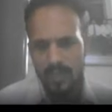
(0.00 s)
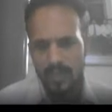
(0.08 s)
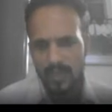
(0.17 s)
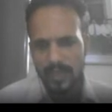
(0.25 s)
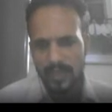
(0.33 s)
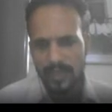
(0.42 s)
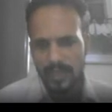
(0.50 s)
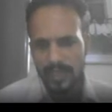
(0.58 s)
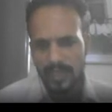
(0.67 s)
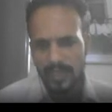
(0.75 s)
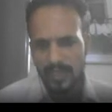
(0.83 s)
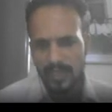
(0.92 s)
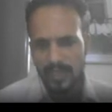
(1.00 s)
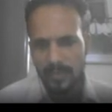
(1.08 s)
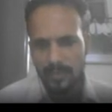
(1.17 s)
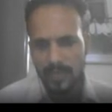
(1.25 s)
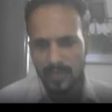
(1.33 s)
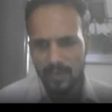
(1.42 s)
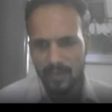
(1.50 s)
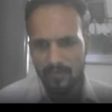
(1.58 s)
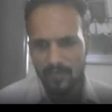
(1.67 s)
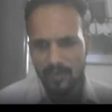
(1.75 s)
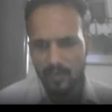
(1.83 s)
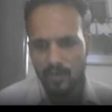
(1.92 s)
let T is the temperature of
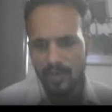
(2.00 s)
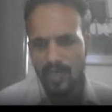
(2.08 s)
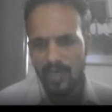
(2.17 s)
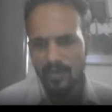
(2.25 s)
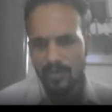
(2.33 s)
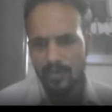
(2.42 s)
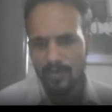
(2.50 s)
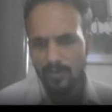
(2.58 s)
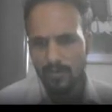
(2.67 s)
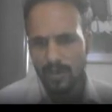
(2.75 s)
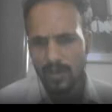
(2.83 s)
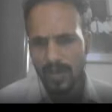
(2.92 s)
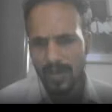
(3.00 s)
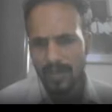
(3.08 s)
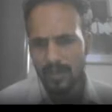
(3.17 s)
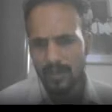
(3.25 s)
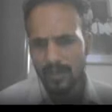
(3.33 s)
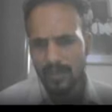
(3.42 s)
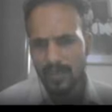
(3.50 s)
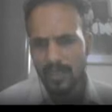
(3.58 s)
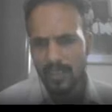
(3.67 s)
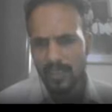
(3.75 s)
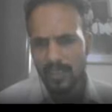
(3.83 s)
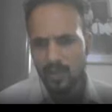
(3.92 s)
the body and
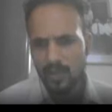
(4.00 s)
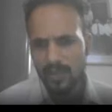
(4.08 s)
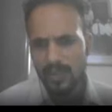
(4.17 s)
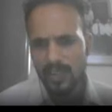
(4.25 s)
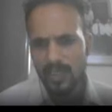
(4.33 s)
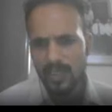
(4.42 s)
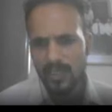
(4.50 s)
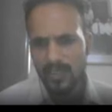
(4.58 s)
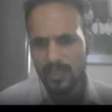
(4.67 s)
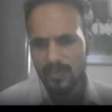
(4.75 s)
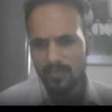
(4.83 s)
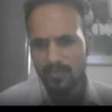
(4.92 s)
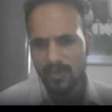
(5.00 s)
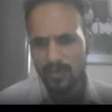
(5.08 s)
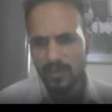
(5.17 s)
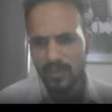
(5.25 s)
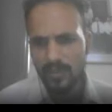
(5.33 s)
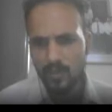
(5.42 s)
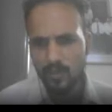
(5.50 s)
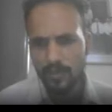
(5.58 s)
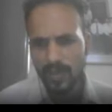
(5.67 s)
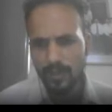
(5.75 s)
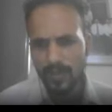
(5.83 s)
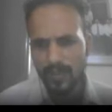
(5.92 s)
T0 is the room
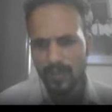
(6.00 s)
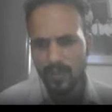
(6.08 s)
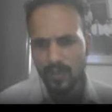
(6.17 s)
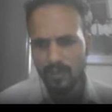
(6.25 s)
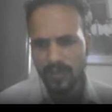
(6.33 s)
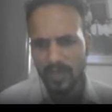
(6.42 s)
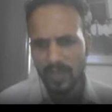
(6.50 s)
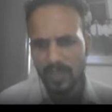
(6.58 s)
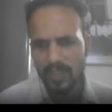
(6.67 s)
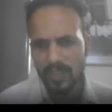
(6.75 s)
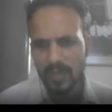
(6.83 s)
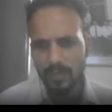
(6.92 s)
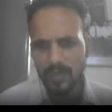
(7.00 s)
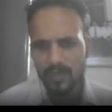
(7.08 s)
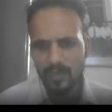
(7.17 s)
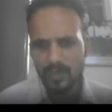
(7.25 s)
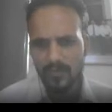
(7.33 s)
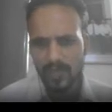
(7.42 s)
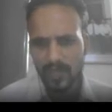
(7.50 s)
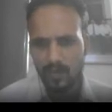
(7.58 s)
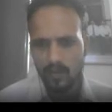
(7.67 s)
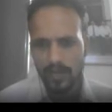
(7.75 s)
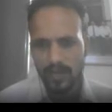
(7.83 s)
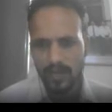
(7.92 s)
temperature, or we can say temperature of
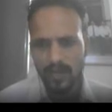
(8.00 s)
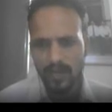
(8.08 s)
surrounding.